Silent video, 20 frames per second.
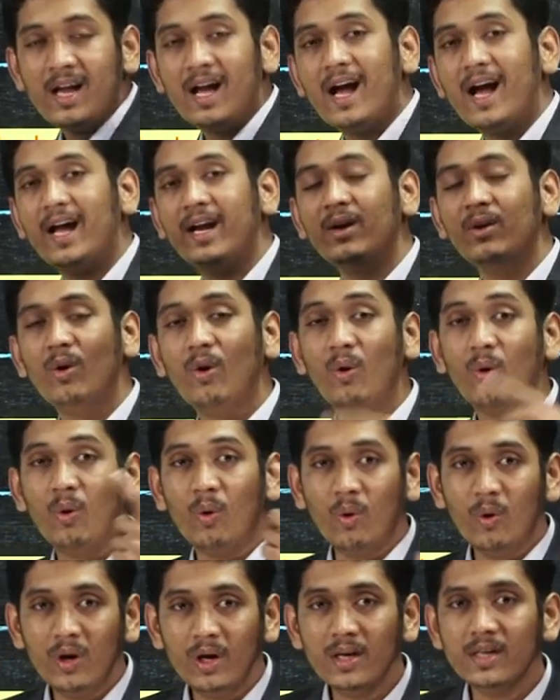and
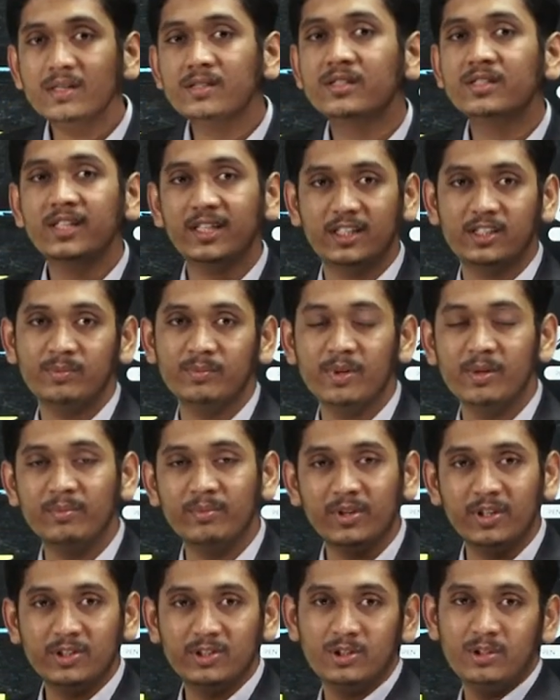whole 6
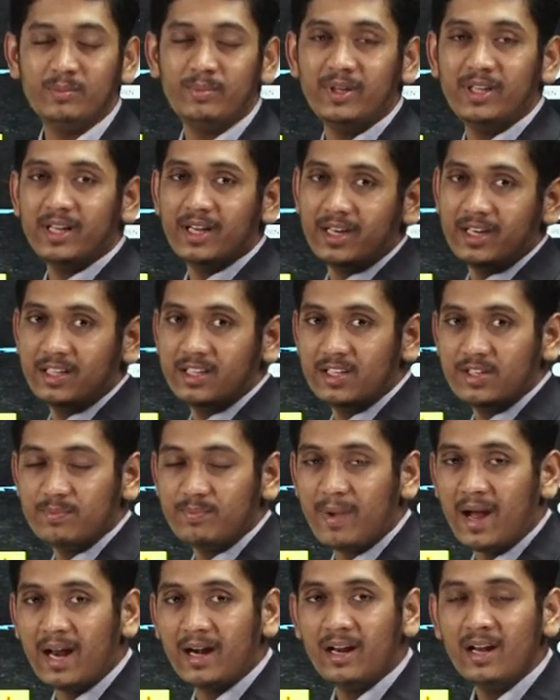members should be there in this
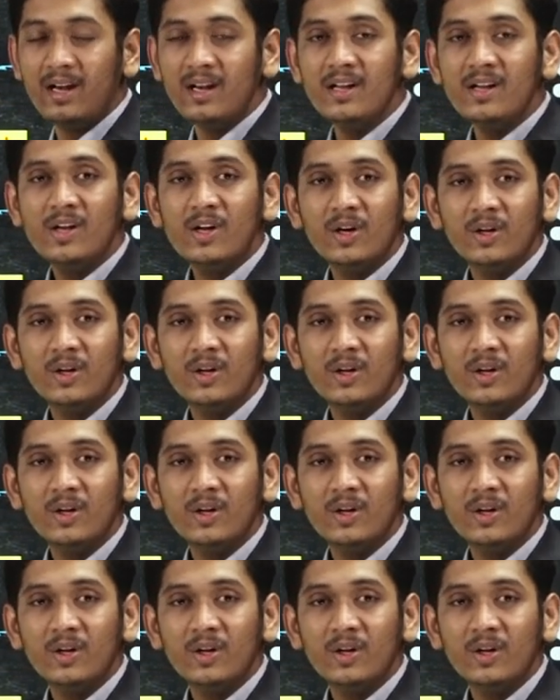panel